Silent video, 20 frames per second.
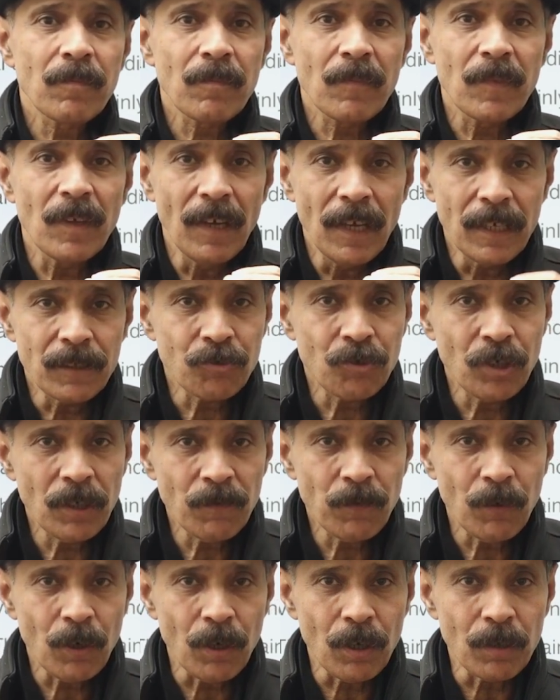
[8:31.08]
history
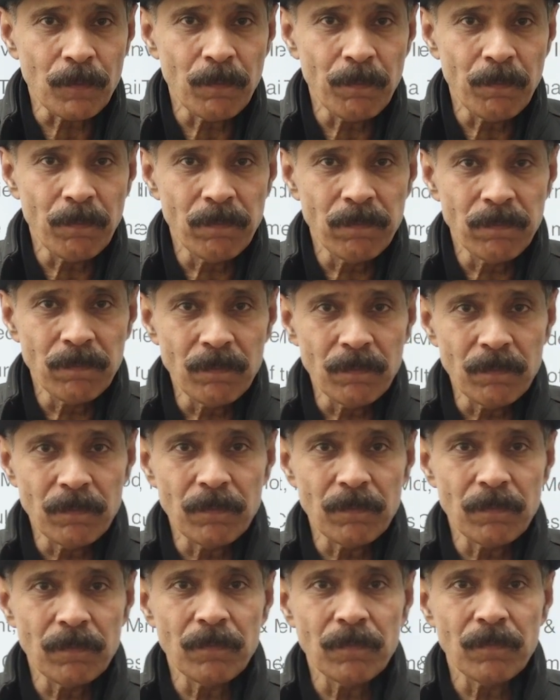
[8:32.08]
for
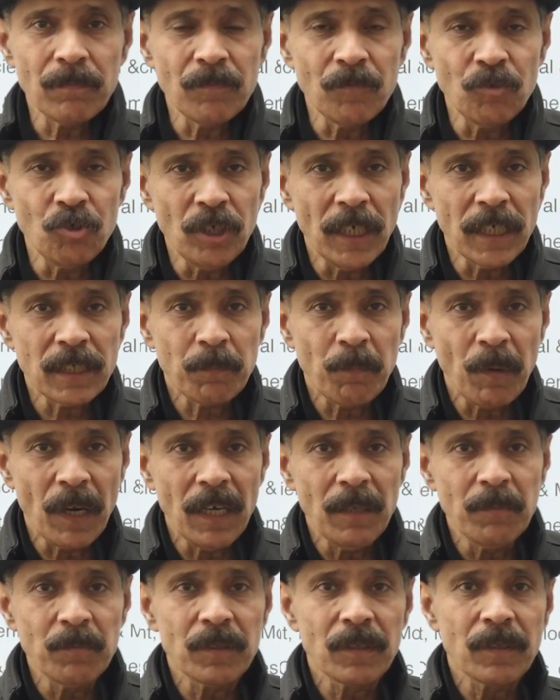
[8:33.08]
GS
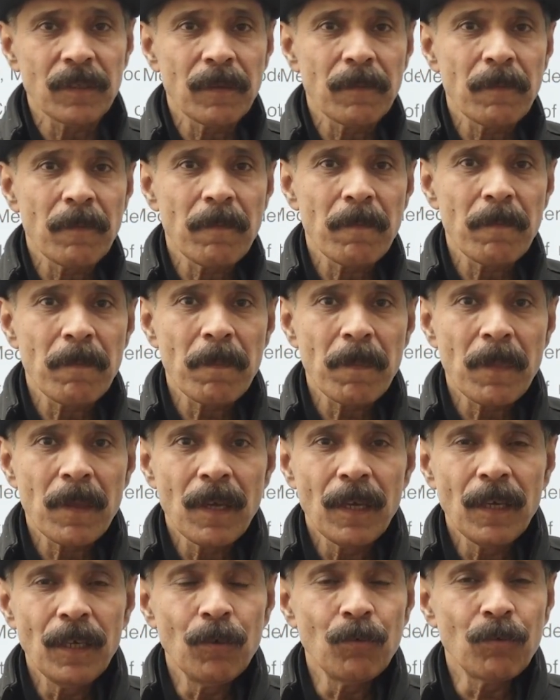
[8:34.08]
prelims,
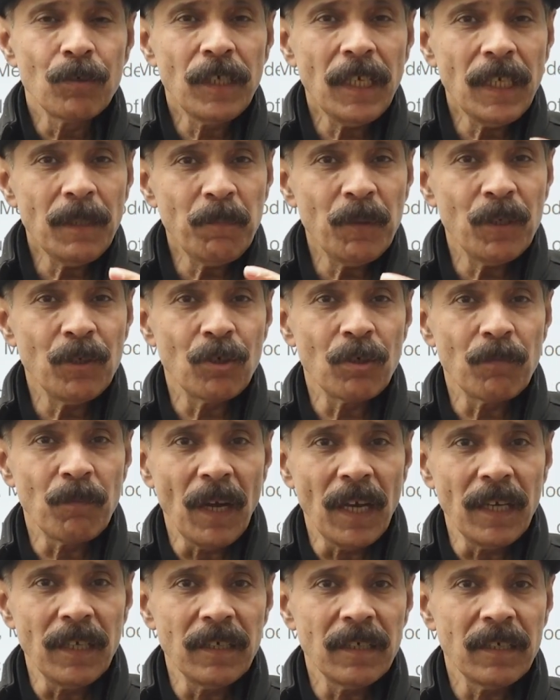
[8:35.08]
you keep in your
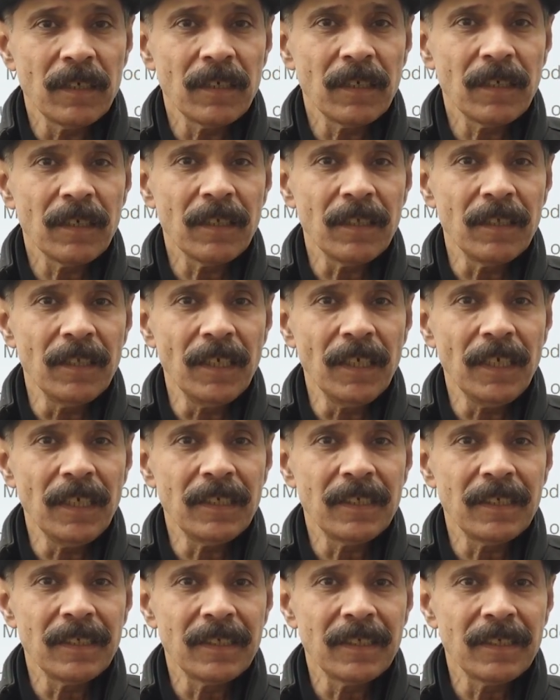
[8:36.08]
mind
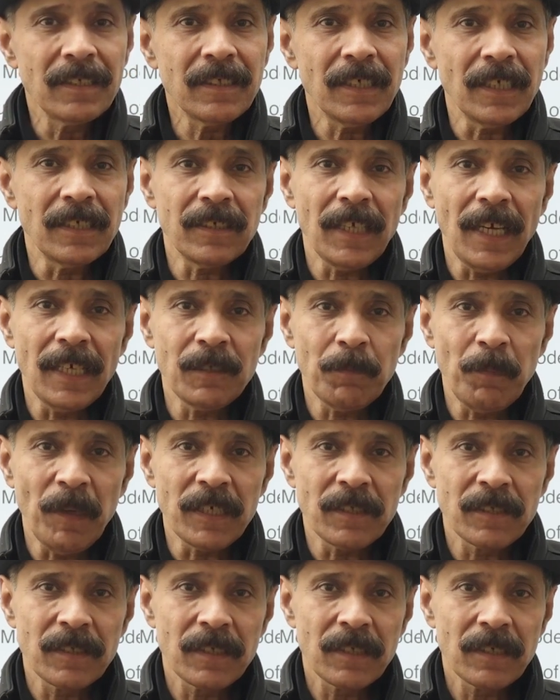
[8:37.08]
these 6
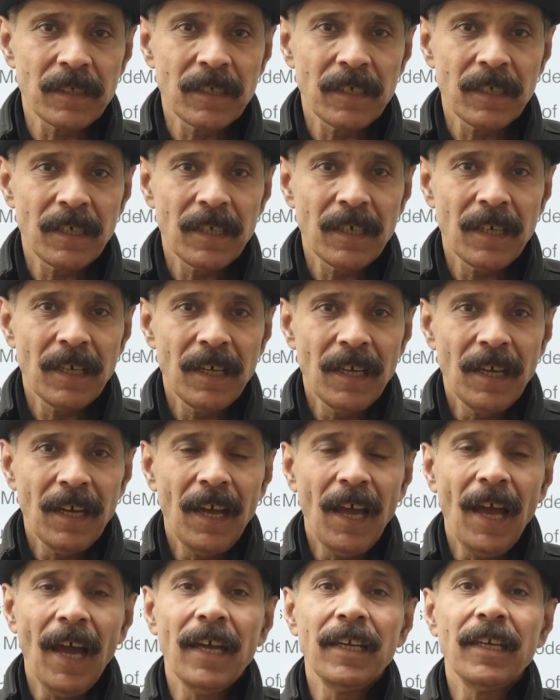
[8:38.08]
aspects
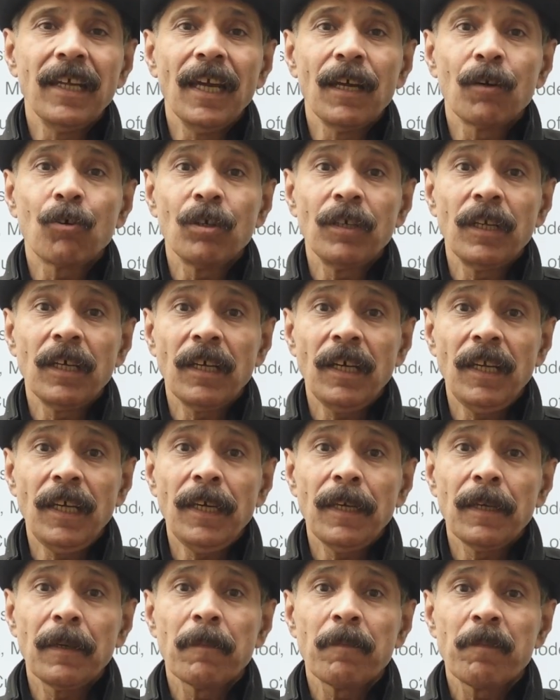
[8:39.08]
and
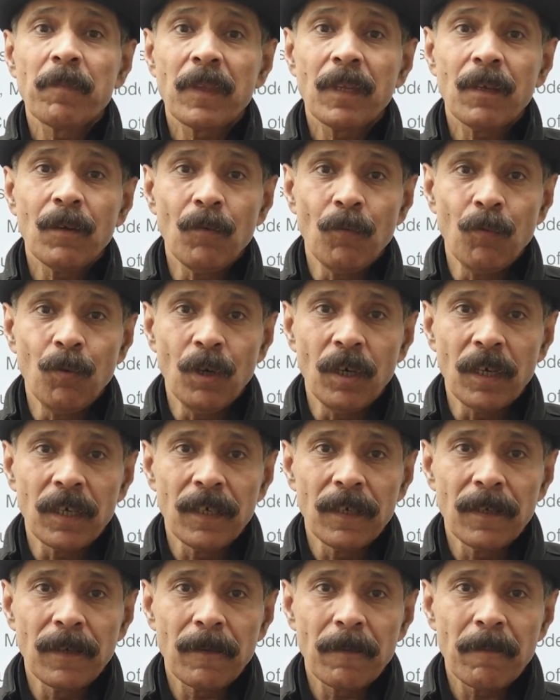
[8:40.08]
accordingly work.
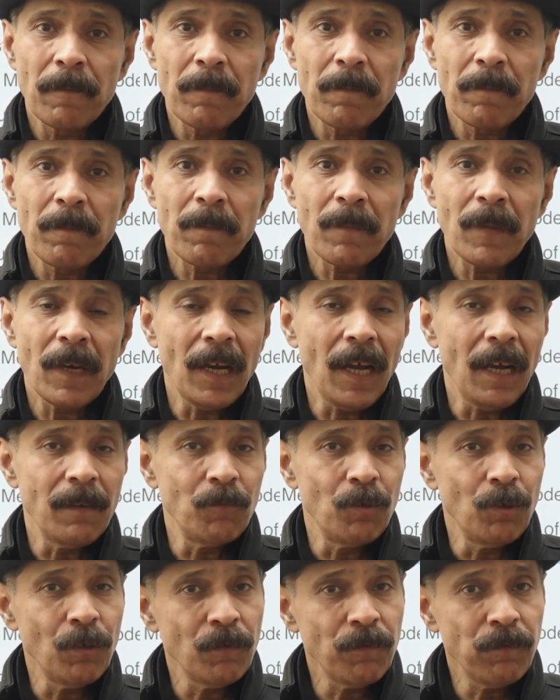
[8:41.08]
And I'm
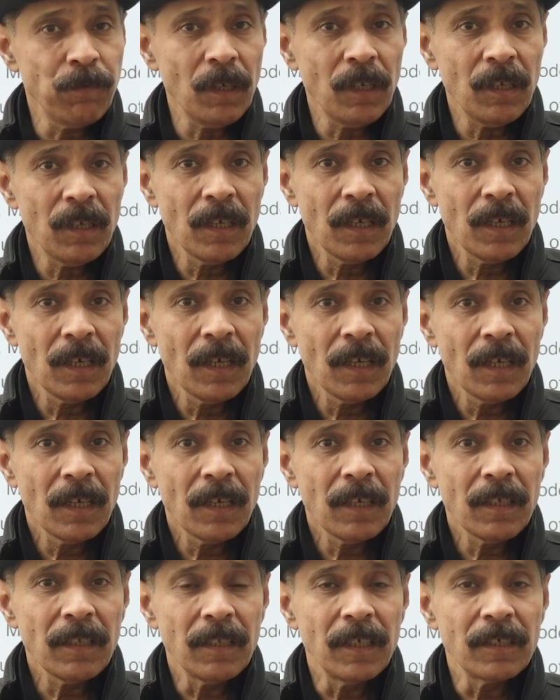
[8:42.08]
hopeful
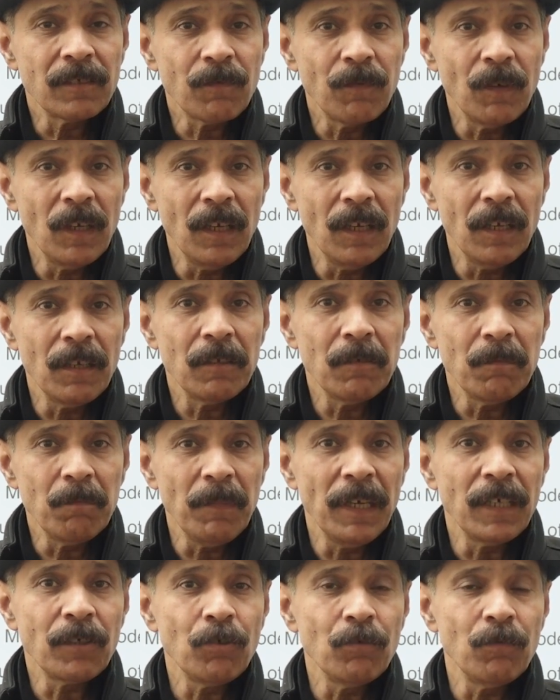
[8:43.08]
this will
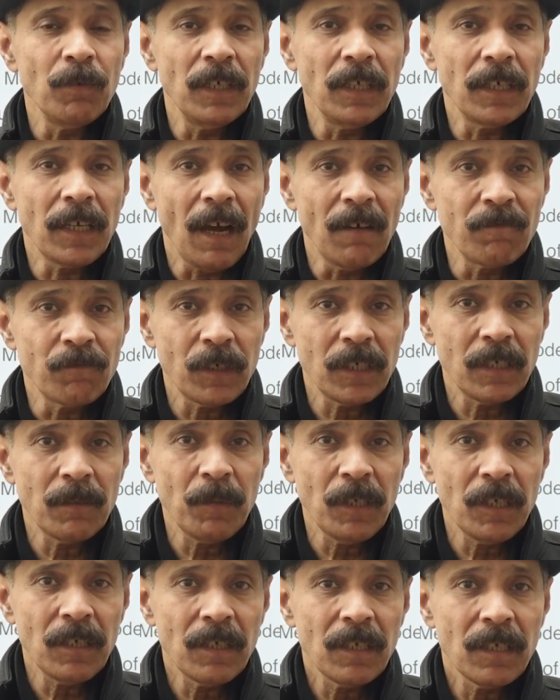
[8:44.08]
make you very comfortable